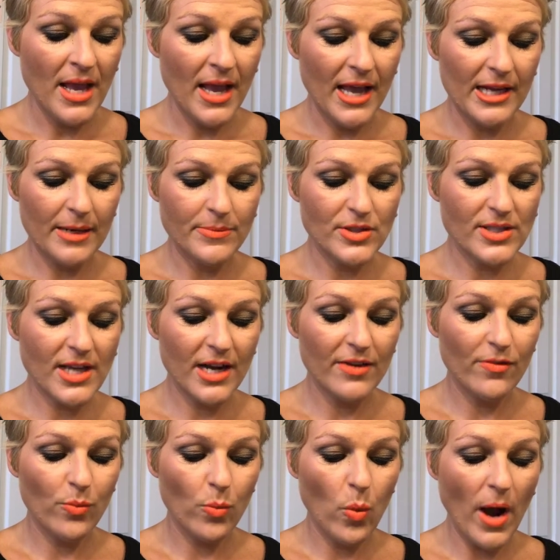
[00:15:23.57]
and I'm just kind
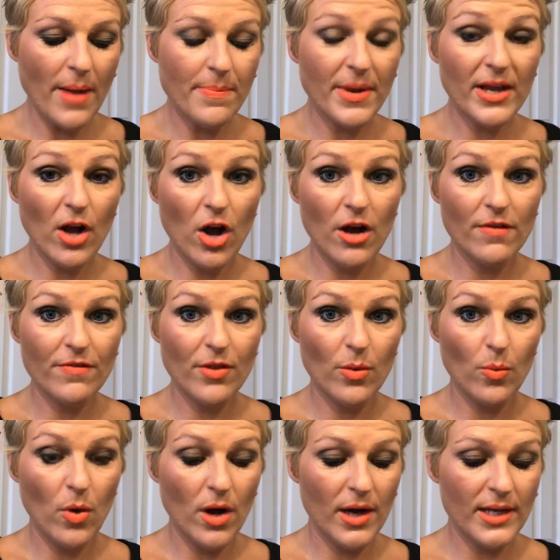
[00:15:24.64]
of wiping off the
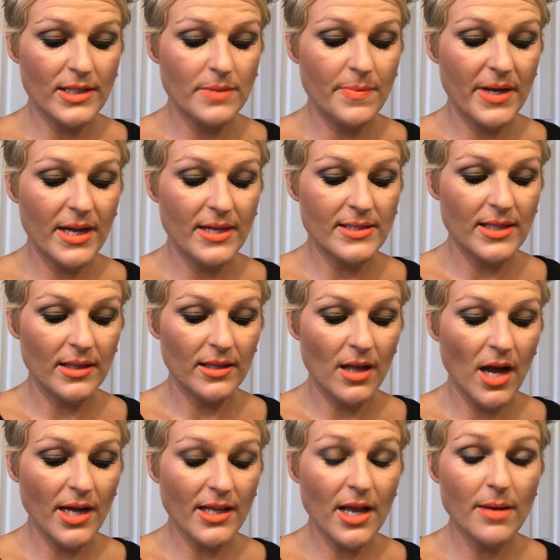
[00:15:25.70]
wand because a
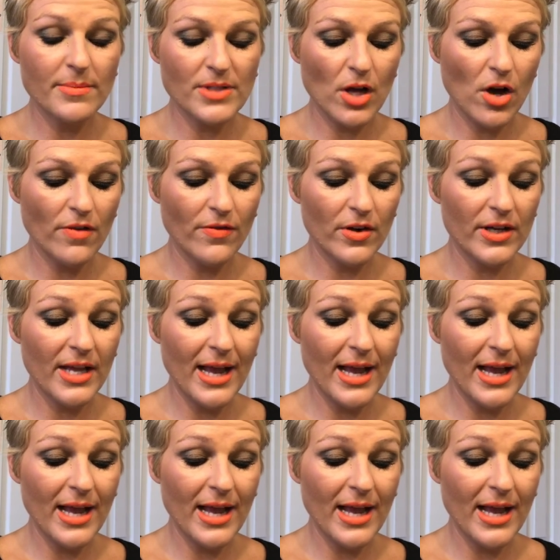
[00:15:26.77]
lot comes off on it.